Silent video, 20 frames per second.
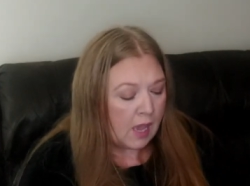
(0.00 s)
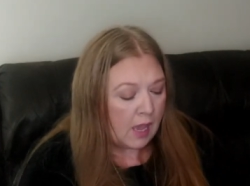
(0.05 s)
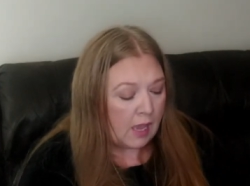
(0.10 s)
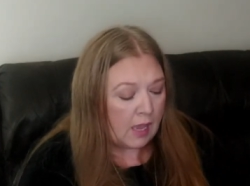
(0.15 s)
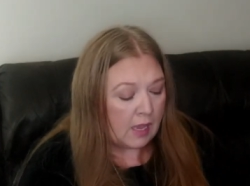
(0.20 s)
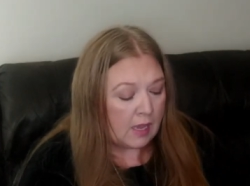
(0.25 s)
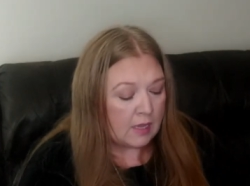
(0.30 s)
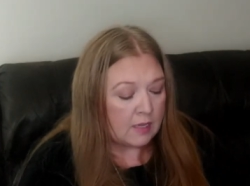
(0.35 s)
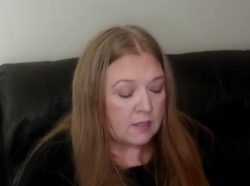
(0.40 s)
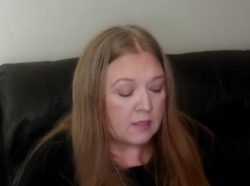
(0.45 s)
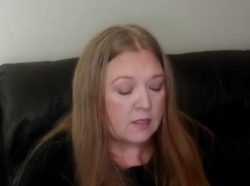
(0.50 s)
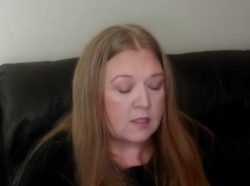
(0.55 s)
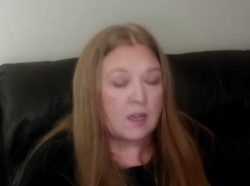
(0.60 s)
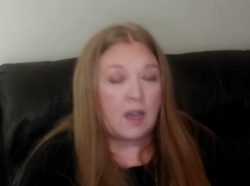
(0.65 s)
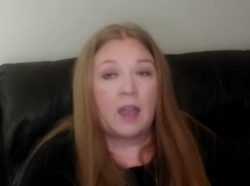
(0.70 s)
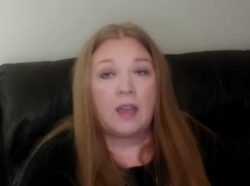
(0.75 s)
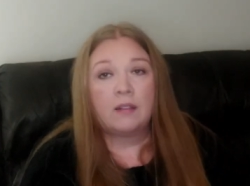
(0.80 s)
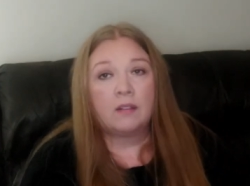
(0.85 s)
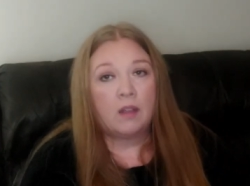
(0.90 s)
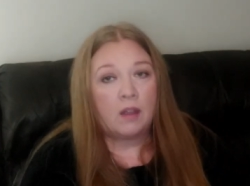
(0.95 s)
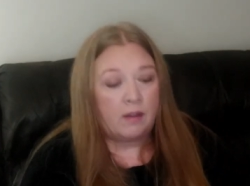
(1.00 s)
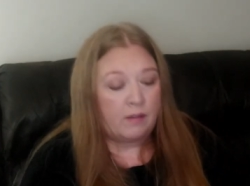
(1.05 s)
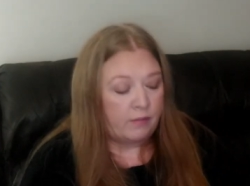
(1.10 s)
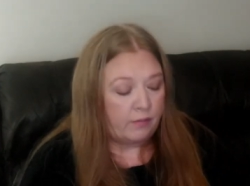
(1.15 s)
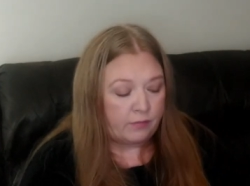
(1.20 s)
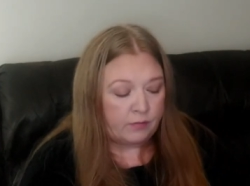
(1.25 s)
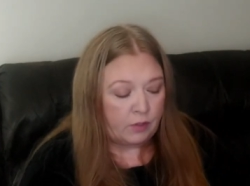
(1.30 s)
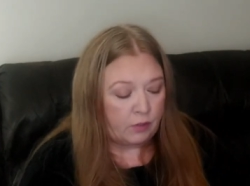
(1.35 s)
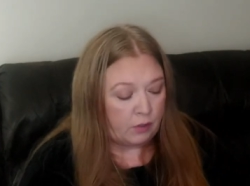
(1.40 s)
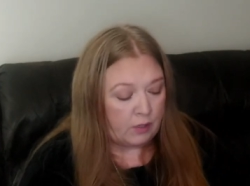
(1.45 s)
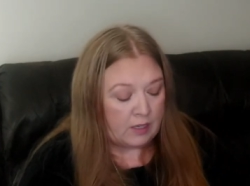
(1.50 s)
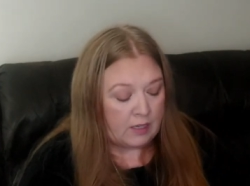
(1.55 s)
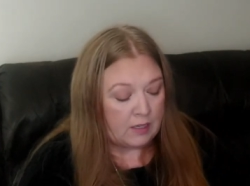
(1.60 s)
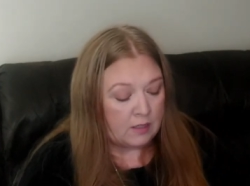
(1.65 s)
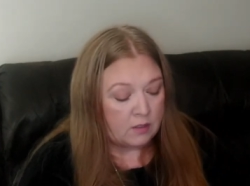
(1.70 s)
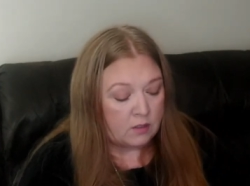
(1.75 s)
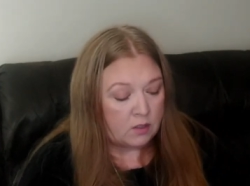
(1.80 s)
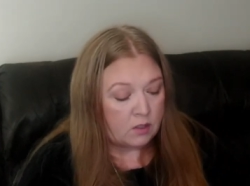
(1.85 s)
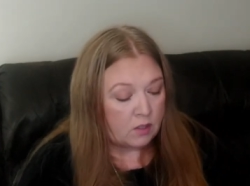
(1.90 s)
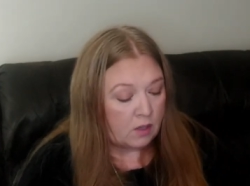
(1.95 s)
And I love
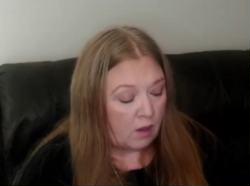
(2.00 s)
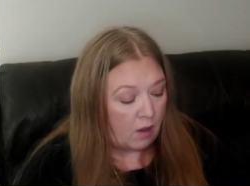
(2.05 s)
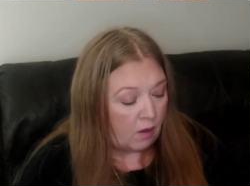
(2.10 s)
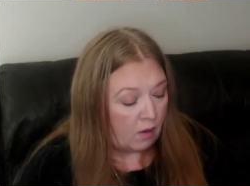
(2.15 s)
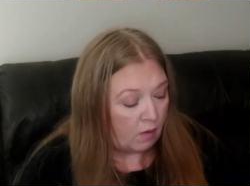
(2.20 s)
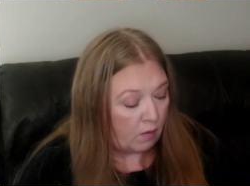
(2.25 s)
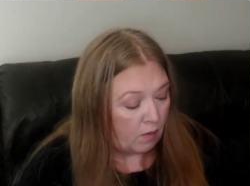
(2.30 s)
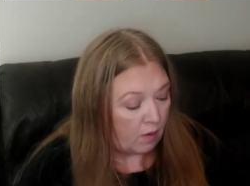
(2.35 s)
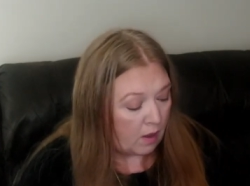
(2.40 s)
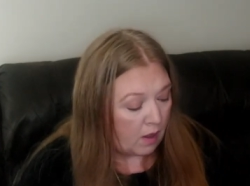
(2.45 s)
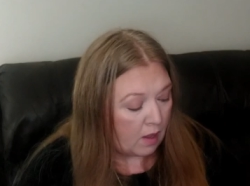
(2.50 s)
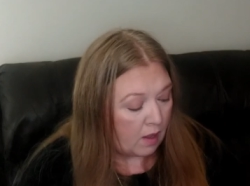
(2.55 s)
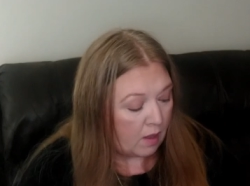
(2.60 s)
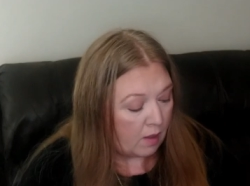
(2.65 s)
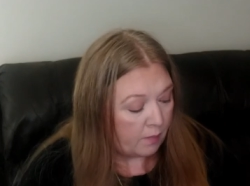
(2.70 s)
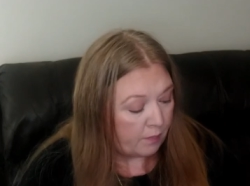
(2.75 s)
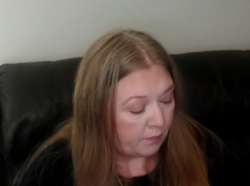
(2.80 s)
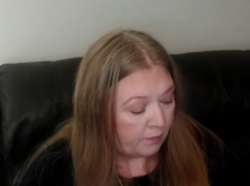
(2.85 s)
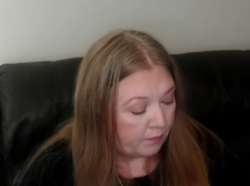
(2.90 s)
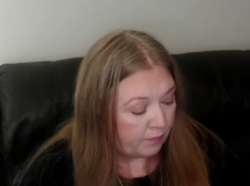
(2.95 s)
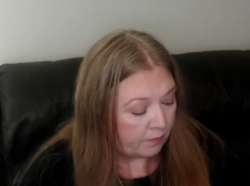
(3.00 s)
green. So, um,